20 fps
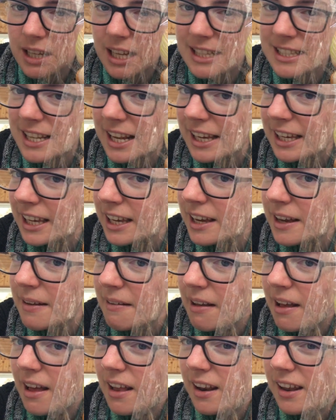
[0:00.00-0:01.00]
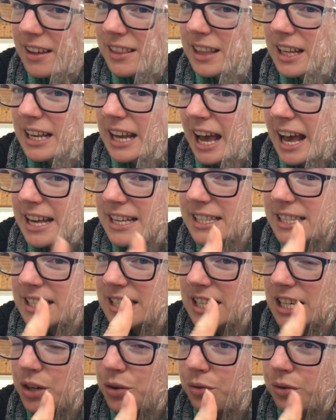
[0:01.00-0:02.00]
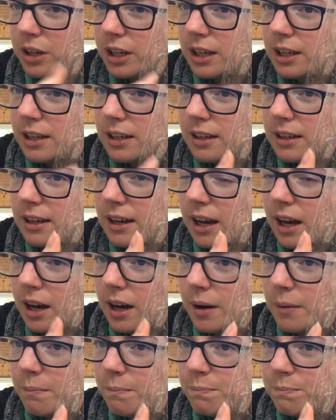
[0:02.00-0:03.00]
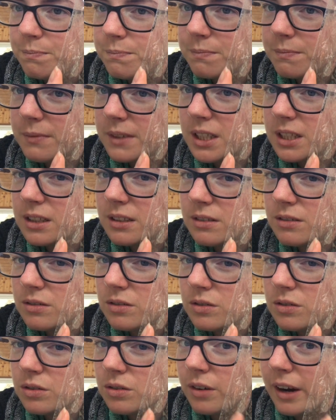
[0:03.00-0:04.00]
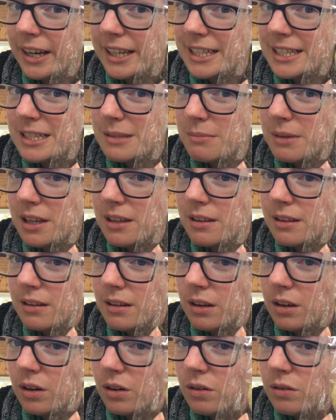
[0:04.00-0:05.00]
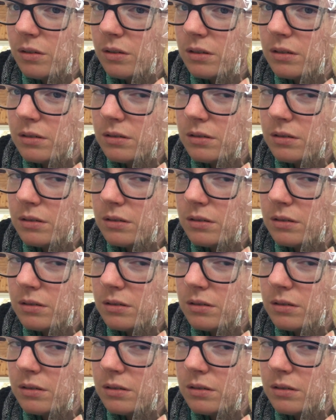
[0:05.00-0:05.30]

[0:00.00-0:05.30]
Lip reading: it's like that acidy green Granny Smith, you know?